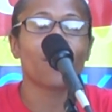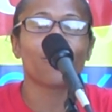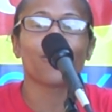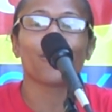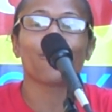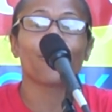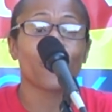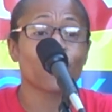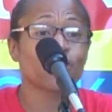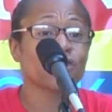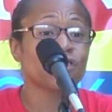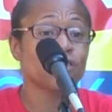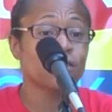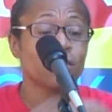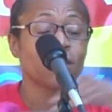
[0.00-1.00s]
for the
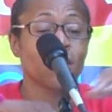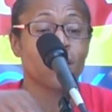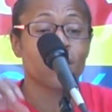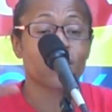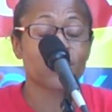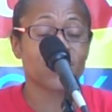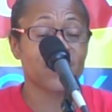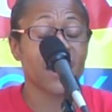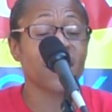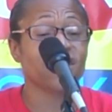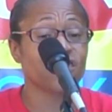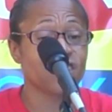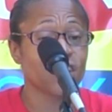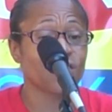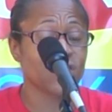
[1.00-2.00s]
first
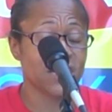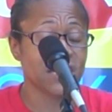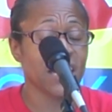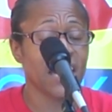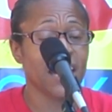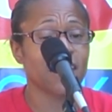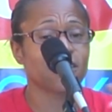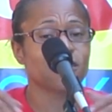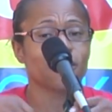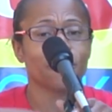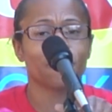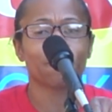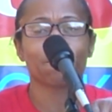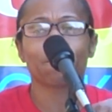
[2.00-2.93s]
stages of his cancer.